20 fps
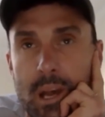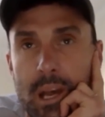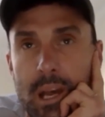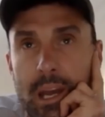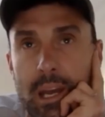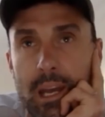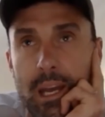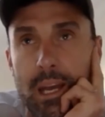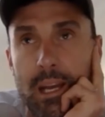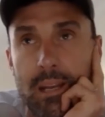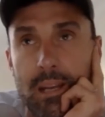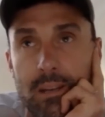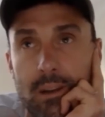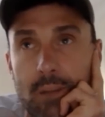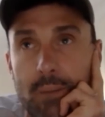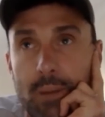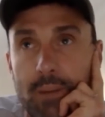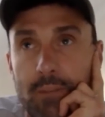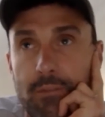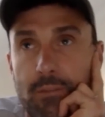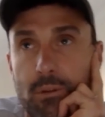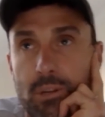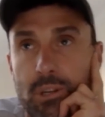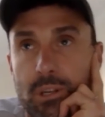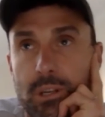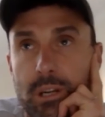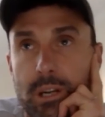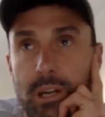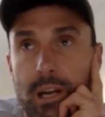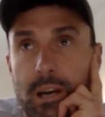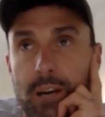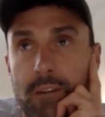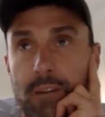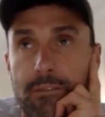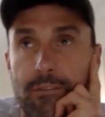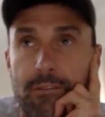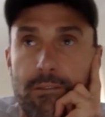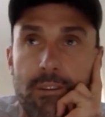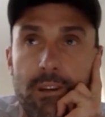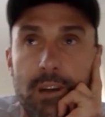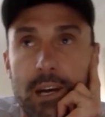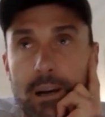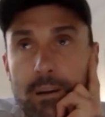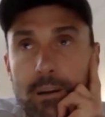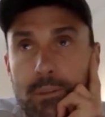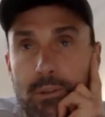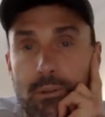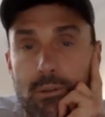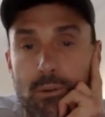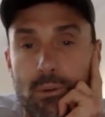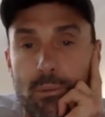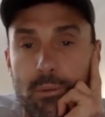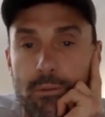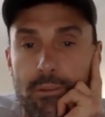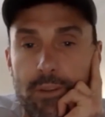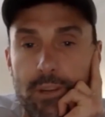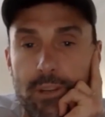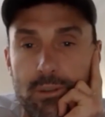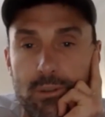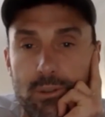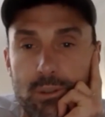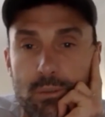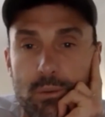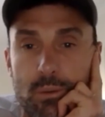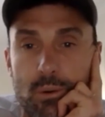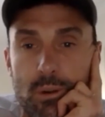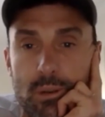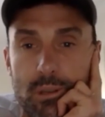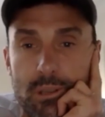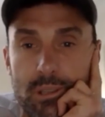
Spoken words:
And I've been fortunate enough through professional sport.